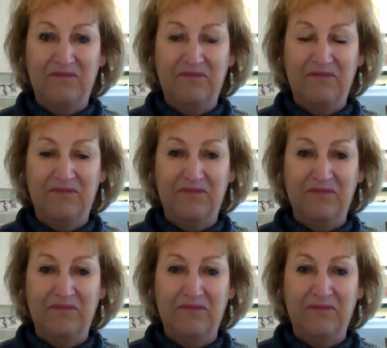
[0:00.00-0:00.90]

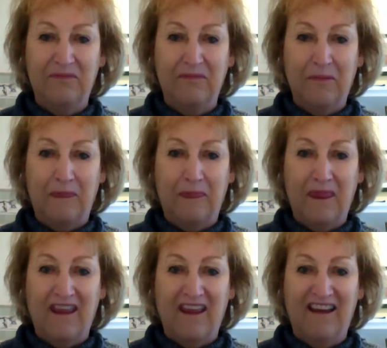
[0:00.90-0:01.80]

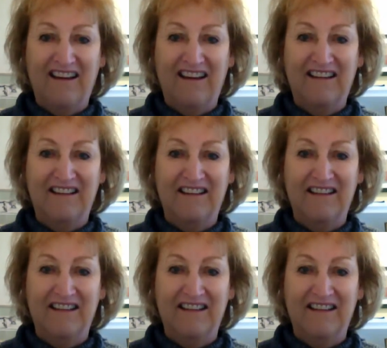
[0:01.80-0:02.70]

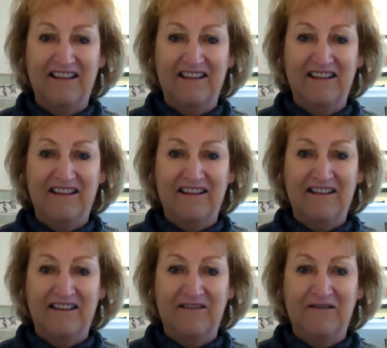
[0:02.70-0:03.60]

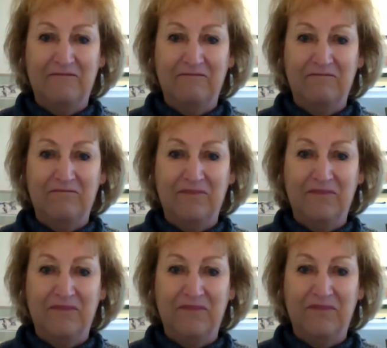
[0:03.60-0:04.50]

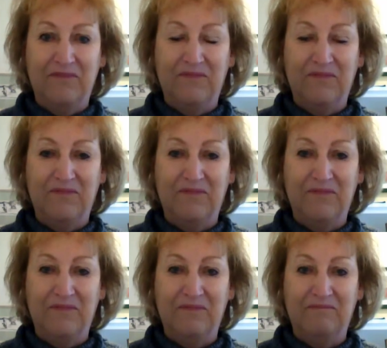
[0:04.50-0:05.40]

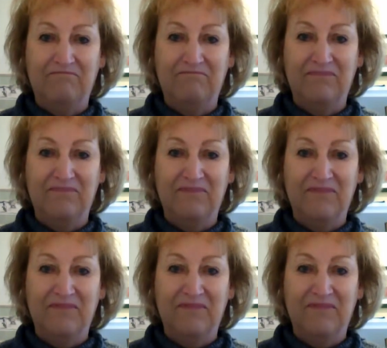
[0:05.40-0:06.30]

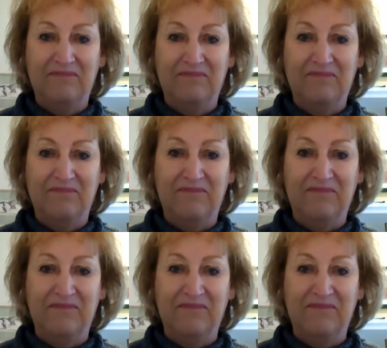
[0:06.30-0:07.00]
The person shown says nothing.